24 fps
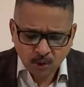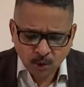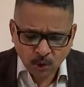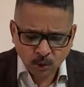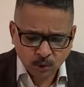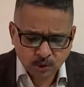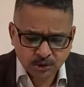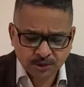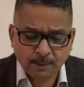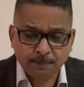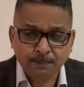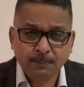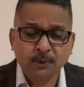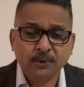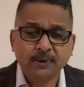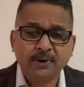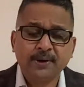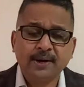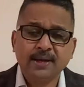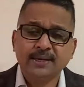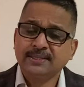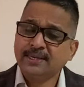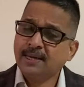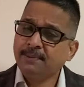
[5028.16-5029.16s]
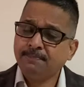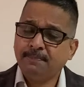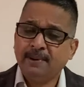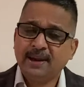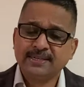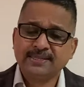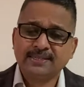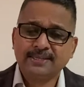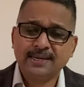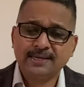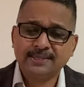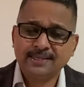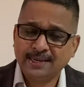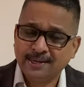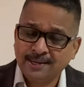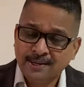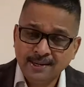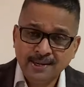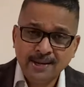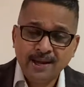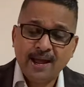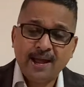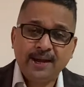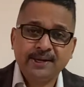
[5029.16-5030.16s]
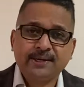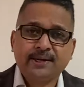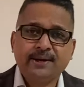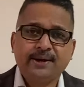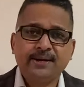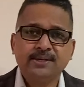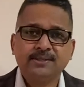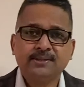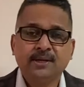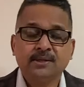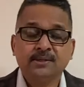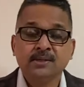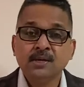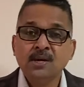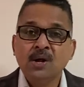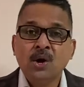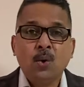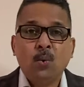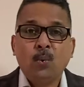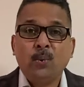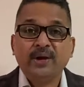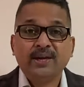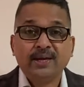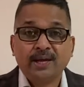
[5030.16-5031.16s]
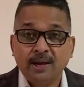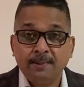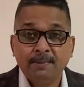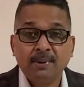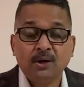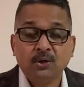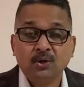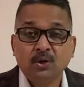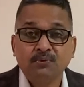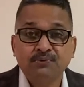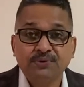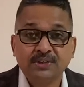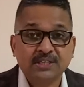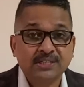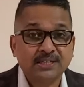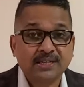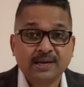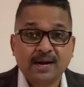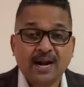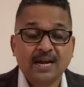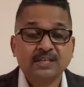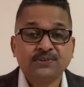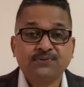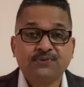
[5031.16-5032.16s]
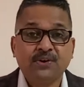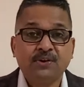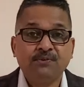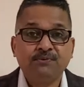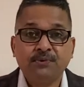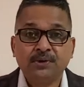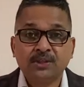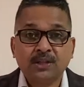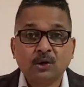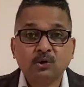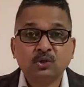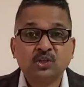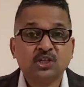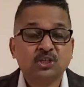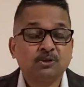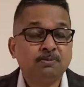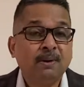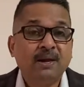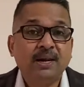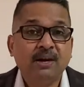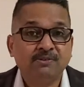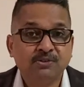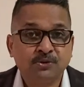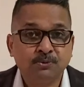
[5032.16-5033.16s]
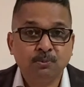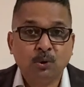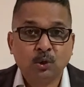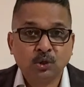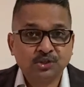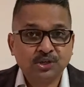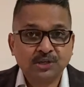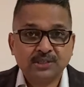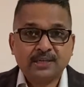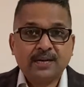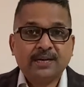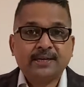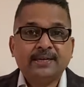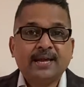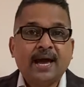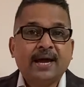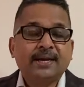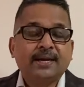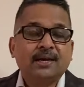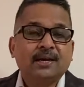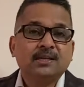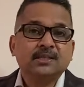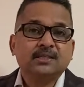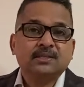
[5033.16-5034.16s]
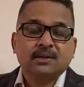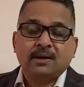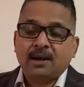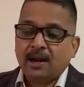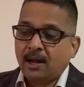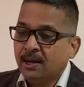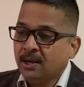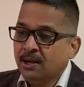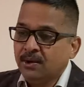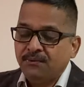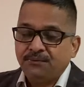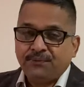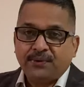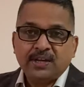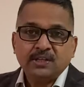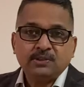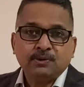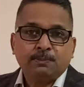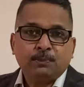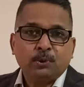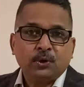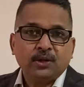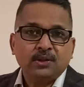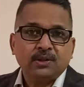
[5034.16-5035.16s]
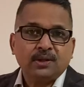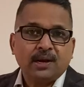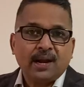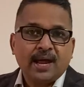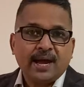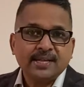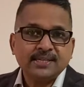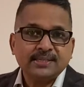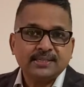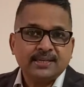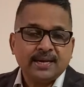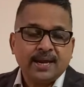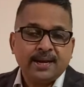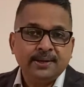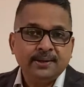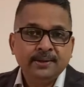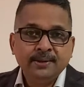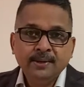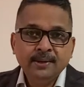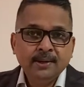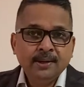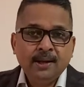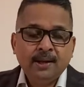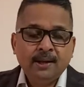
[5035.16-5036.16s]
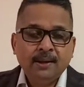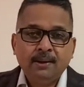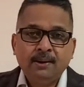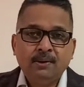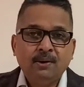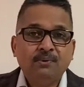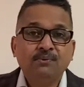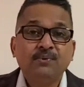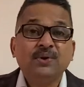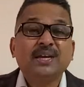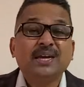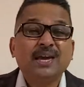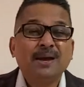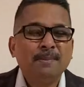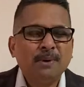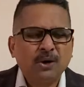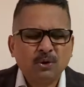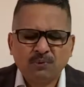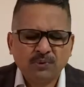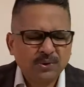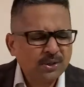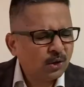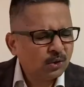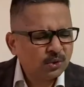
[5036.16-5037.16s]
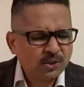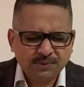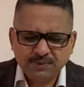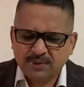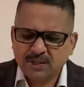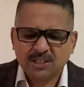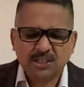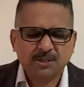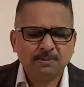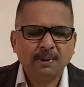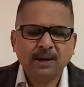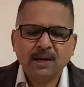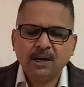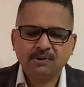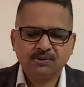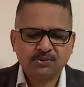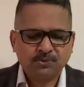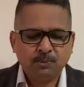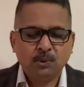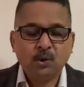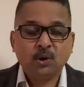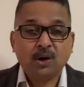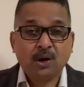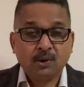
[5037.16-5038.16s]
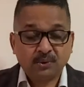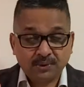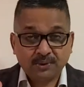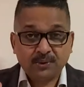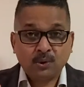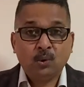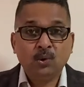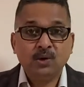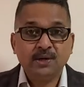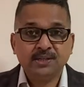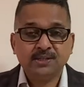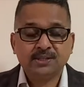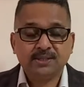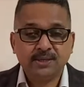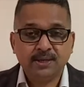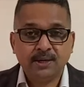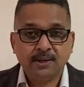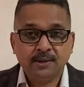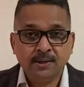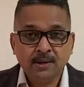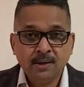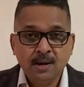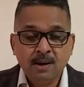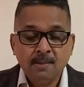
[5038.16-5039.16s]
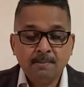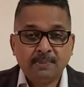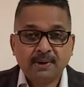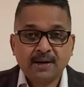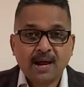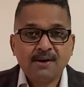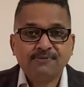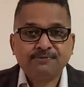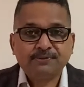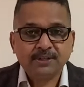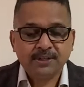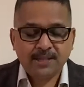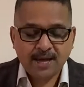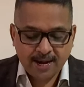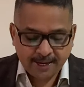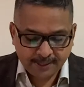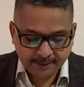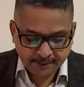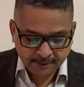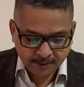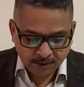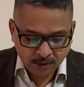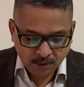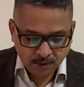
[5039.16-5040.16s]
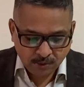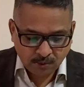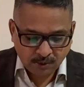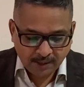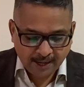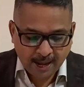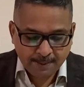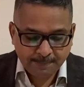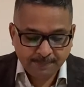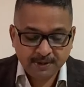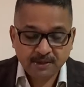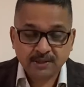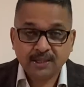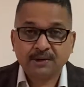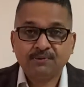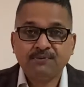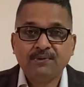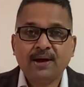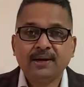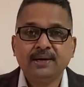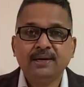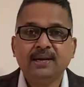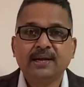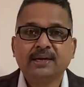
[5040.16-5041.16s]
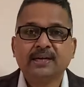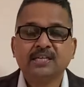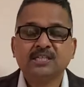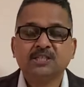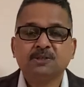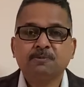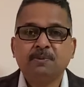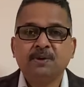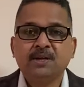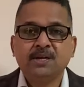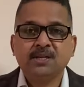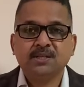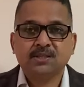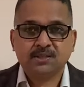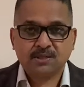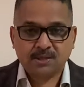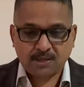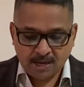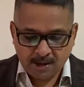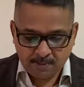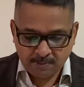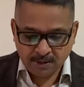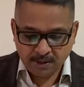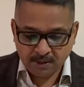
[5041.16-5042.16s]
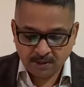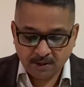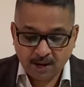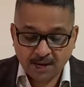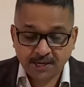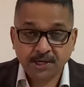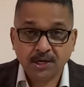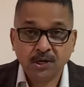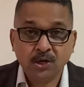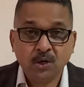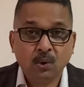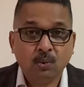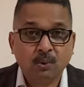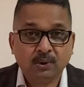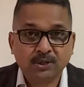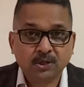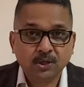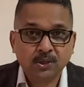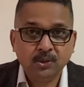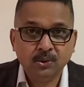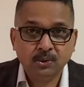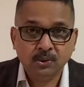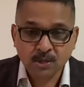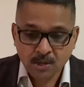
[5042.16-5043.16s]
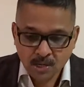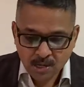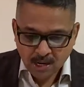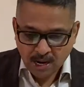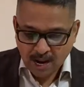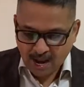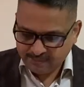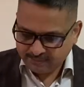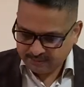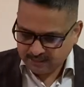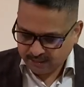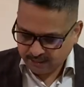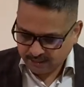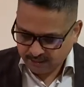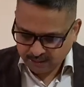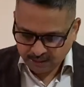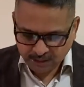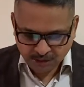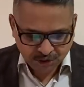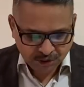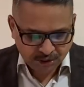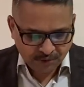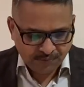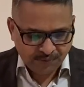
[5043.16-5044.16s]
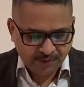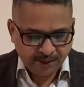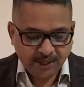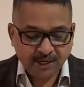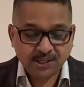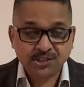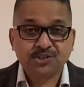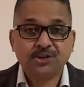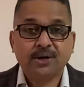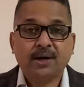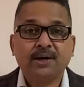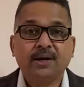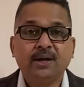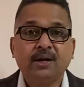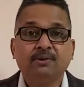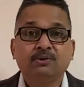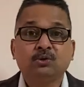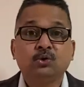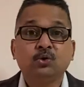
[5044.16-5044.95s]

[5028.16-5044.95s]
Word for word: who supported us and blessed us and encouraged us. We came out of it scratch free without the smell of smoke, just like Daniel and his uh, friends were put in the lion's den. We came out without even the smell of smoke out of the whole incident. But after that, you know what happened? That valley like experience came in. I didn't know what to do. I was literally shivering and shuddering